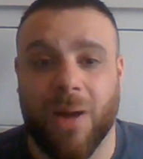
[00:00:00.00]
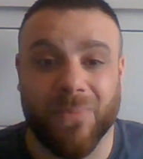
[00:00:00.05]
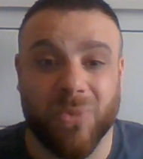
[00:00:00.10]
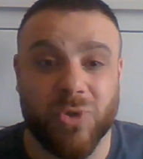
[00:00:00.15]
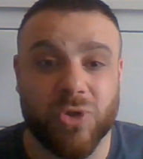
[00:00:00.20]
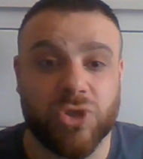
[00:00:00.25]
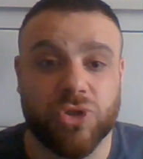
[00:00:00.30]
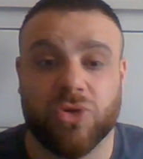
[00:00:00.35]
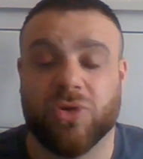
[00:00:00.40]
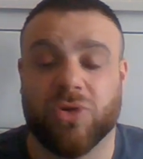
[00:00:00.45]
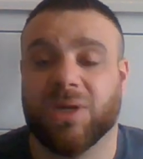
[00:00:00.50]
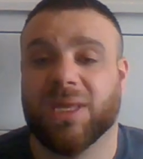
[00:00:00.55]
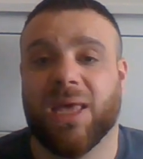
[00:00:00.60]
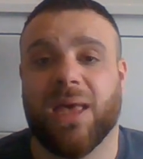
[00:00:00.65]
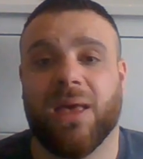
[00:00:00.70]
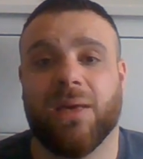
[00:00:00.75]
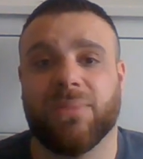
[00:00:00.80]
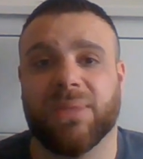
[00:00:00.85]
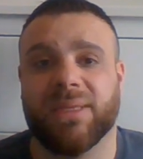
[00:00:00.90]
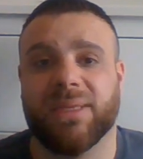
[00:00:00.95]
I'm not sure it
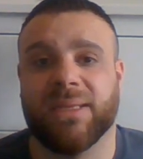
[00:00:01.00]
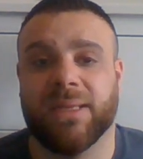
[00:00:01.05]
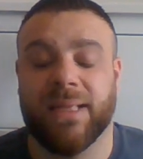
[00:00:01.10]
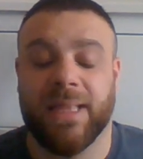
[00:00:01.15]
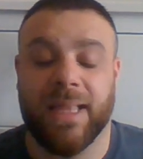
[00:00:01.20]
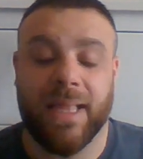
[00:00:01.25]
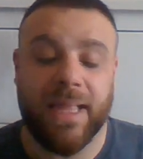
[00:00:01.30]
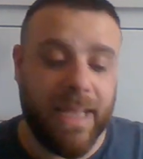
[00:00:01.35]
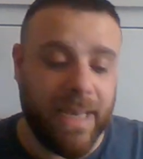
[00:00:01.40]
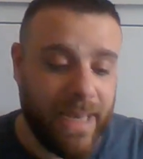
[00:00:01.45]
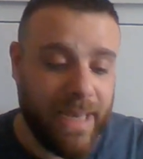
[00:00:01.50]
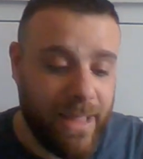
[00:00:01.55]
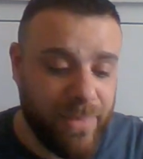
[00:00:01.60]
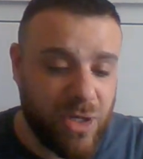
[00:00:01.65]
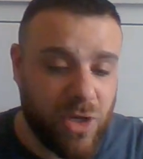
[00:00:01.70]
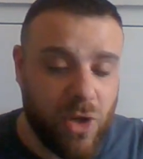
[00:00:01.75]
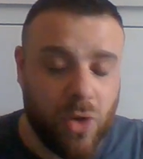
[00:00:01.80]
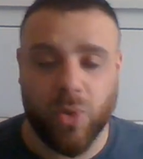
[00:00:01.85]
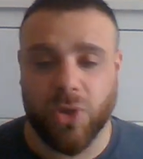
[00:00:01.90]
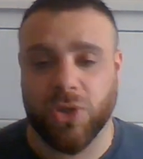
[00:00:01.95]
can be. Let
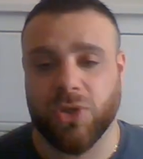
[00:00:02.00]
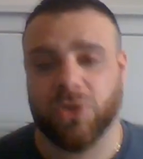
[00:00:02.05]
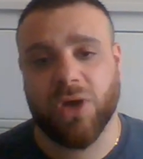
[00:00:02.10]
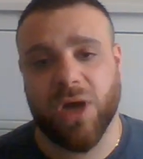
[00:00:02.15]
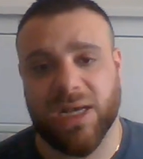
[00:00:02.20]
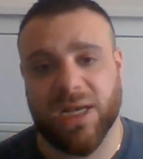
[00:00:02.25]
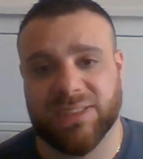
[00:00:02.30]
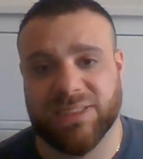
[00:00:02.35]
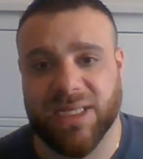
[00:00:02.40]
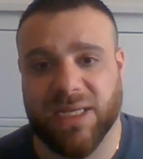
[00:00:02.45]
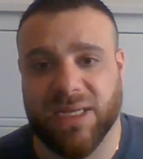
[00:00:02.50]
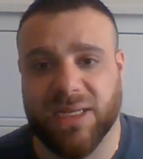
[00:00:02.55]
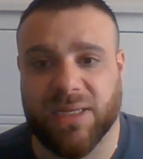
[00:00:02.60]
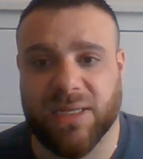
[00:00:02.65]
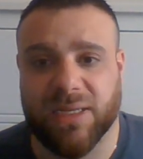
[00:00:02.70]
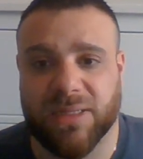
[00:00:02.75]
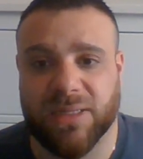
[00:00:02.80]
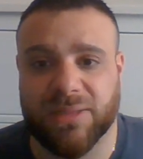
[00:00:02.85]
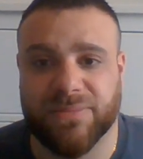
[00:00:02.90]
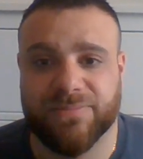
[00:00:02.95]
me know what you guys
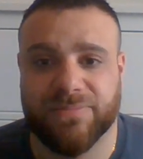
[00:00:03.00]
think.